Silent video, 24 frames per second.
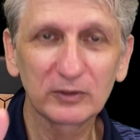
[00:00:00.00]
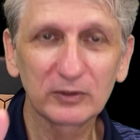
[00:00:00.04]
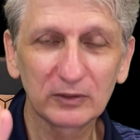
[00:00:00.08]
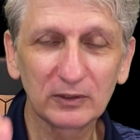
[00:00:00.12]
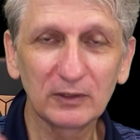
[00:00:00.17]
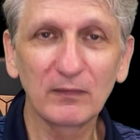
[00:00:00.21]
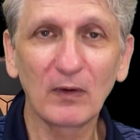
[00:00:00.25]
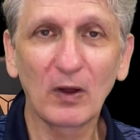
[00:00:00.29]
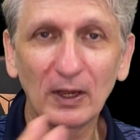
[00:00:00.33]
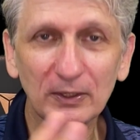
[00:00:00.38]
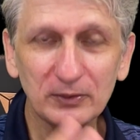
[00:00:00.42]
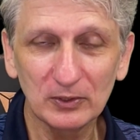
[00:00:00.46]

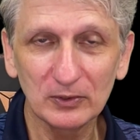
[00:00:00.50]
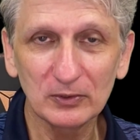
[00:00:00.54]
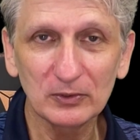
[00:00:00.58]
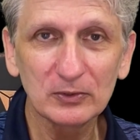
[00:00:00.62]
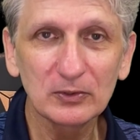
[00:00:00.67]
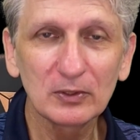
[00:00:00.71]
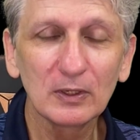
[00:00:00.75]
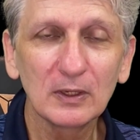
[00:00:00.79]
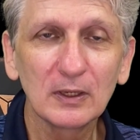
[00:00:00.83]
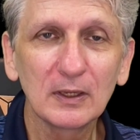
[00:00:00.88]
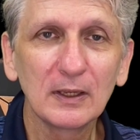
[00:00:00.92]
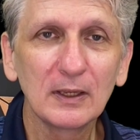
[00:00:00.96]

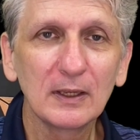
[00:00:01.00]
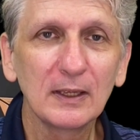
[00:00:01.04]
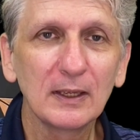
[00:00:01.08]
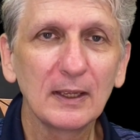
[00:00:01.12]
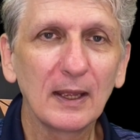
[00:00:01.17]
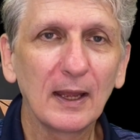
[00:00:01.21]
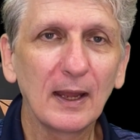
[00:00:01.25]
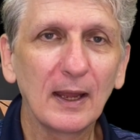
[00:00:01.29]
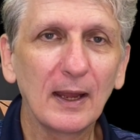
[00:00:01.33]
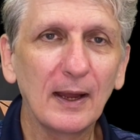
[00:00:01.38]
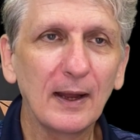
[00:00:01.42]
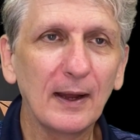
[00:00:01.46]
Um,
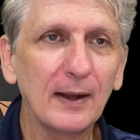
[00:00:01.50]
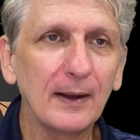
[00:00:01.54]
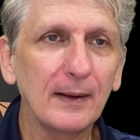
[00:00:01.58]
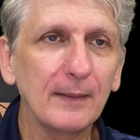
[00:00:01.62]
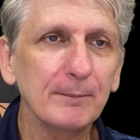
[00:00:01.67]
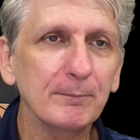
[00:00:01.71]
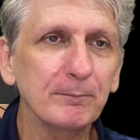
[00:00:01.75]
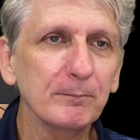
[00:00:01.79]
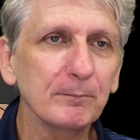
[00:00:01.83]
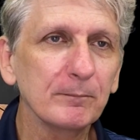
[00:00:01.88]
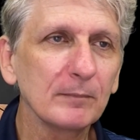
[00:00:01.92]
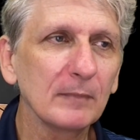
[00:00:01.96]
so they cost at
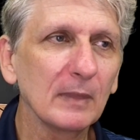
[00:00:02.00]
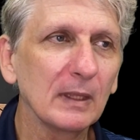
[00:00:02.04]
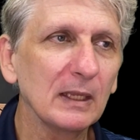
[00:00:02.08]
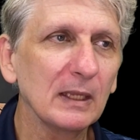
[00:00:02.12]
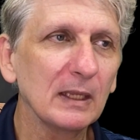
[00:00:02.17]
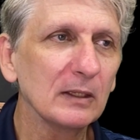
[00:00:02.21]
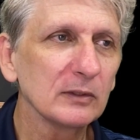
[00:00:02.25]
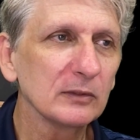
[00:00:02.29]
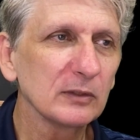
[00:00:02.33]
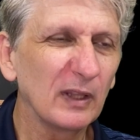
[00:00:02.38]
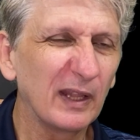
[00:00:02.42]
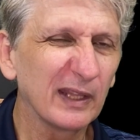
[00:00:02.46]
least sort of
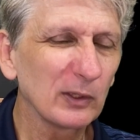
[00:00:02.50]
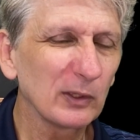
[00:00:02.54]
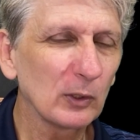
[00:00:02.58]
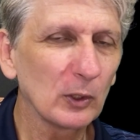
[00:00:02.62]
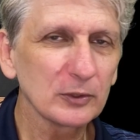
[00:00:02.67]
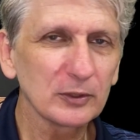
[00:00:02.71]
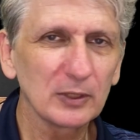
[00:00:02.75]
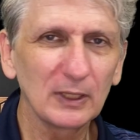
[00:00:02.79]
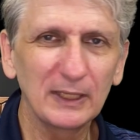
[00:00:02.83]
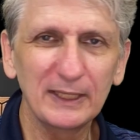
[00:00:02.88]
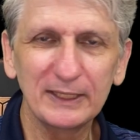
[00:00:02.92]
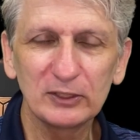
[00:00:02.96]
$3,000
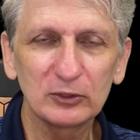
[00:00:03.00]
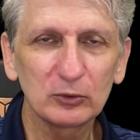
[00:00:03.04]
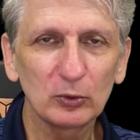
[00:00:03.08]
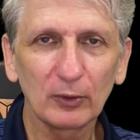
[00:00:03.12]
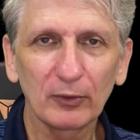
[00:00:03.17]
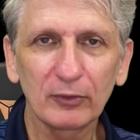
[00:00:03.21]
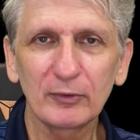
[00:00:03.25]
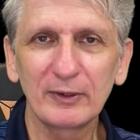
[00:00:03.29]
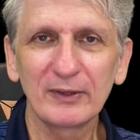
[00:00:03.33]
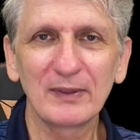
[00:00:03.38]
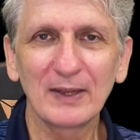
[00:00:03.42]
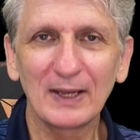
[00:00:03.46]
each.
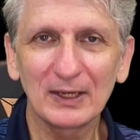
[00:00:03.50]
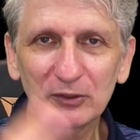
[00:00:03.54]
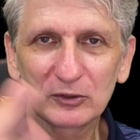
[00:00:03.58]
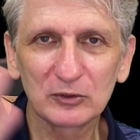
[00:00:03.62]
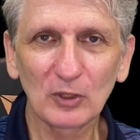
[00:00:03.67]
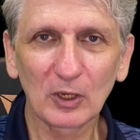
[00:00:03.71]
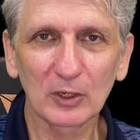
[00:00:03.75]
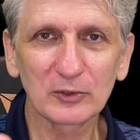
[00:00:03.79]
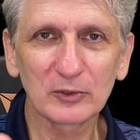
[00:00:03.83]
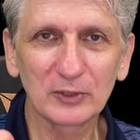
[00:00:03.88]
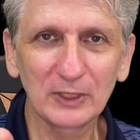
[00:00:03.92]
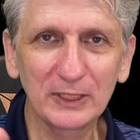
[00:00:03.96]
So it's
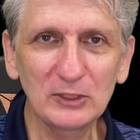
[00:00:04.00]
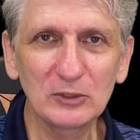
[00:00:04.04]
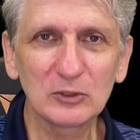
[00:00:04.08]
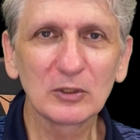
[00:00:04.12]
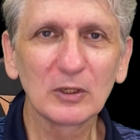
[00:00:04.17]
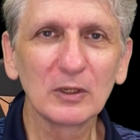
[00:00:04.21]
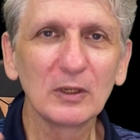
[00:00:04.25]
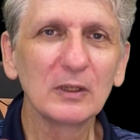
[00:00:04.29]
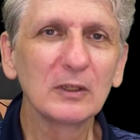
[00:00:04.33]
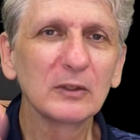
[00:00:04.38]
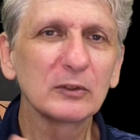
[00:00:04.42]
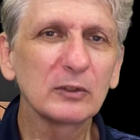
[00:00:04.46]
somewhat out of the
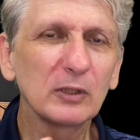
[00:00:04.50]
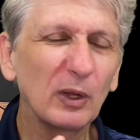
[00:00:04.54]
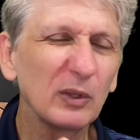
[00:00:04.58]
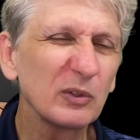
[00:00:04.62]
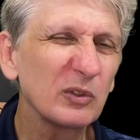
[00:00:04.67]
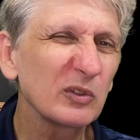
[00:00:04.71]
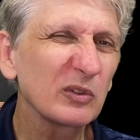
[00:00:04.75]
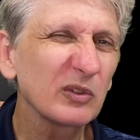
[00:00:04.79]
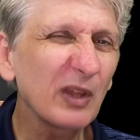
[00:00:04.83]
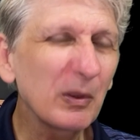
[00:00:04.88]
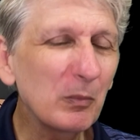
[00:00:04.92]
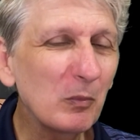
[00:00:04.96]
range
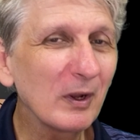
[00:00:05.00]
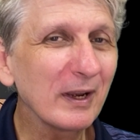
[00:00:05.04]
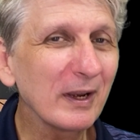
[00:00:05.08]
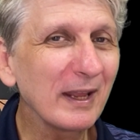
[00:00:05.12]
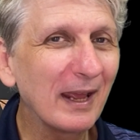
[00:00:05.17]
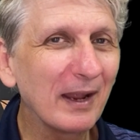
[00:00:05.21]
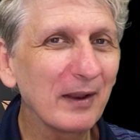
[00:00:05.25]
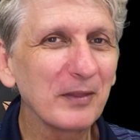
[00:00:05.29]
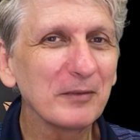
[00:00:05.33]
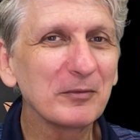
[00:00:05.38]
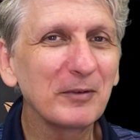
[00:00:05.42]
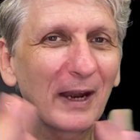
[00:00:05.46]
of
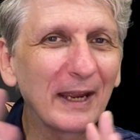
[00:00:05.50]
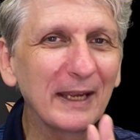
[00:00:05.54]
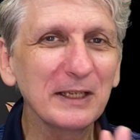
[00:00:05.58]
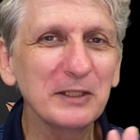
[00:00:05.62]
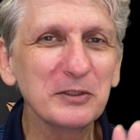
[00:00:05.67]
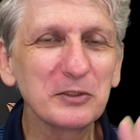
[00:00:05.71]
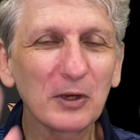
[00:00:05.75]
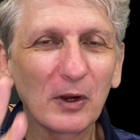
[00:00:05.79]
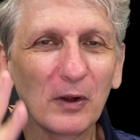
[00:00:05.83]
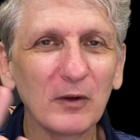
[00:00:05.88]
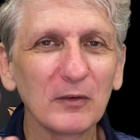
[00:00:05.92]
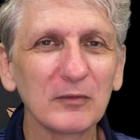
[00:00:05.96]
most
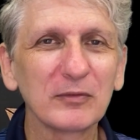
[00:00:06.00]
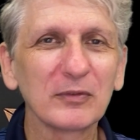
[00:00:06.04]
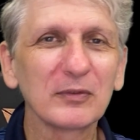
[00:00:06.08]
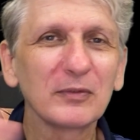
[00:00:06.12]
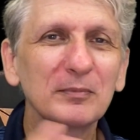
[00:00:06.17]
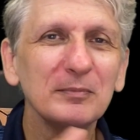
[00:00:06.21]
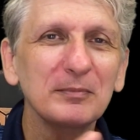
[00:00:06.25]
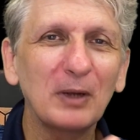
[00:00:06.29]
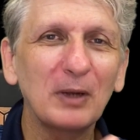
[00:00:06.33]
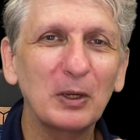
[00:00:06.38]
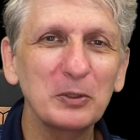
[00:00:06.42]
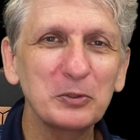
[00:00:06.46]
consumers.
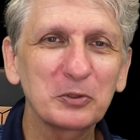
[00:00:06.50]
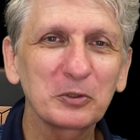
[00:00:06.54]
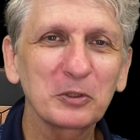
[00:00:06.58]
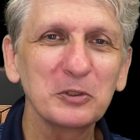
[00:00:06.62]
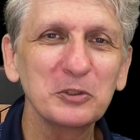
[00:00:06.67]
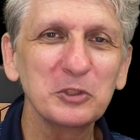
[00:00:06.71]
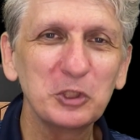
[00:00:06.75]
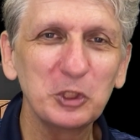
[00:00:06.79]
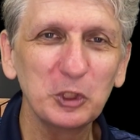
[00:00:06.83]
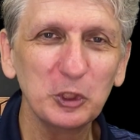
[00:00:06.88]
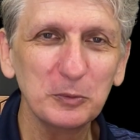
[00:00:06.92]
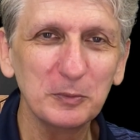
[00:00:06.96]

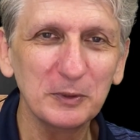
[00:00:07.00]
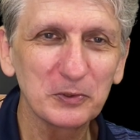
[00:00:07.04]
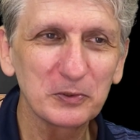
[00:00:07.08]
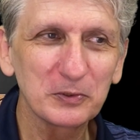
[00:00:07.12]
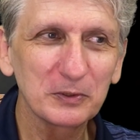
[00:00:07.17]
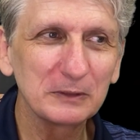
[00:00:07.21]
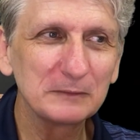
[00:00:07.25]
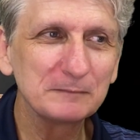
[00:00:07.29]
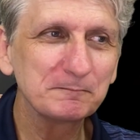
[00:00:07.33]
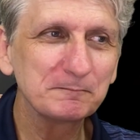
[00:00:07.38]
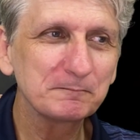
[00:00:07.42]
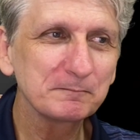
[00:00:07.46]

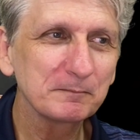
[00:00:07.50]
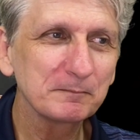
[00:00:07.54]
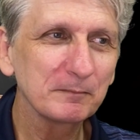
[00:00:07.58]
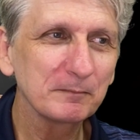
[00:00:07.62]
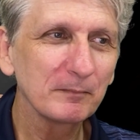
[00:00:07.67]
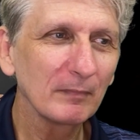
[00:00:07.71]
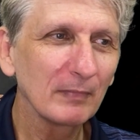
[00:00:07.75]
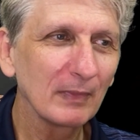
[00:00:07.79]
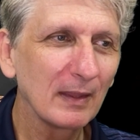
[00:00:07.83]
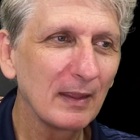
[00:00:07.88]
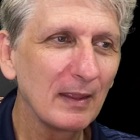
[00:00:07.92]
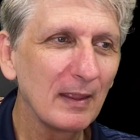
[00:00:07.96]
But it is
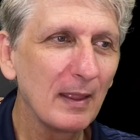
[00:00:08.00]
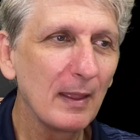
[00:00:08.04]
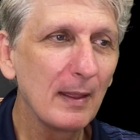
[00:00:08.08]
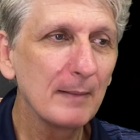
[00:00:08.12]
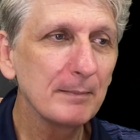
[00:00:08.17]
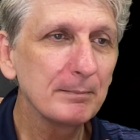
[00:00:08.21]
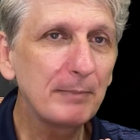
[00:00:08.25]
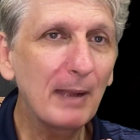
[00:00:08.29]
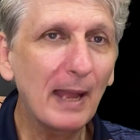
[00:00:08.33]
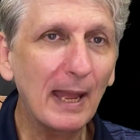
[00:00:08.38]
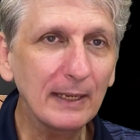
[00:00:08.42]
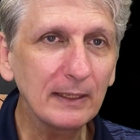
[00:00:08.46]
being effectively
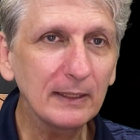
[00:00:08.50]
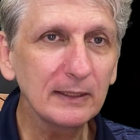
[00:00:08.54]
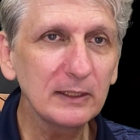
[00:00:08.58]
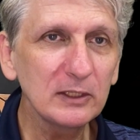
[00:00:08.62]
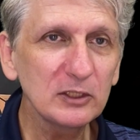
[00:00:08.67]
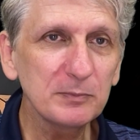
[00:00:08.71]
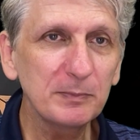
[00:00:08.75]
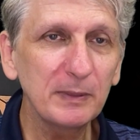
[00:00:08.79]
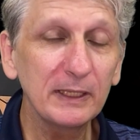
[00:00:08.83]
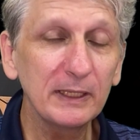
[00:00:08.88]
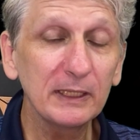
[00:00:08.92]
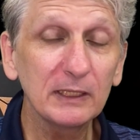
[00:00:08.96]
used in
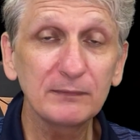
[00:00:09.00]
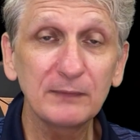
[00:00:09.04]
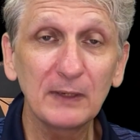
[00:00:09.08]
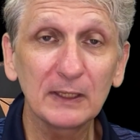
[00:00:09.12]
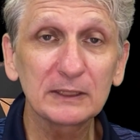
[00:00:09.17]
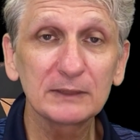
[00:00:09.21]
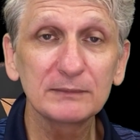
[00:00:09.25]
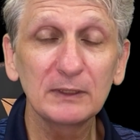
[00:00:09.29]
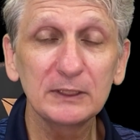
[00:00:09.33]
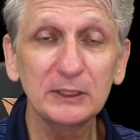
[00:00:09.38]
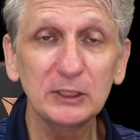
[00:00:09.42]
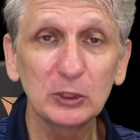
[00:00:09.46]
training
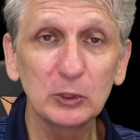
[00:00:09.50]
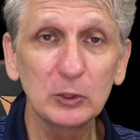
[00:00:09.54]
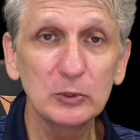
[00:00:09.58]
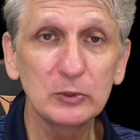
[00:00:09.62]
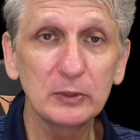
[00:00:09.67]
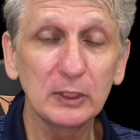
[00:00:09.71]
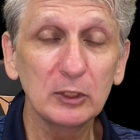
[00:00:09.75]
environments.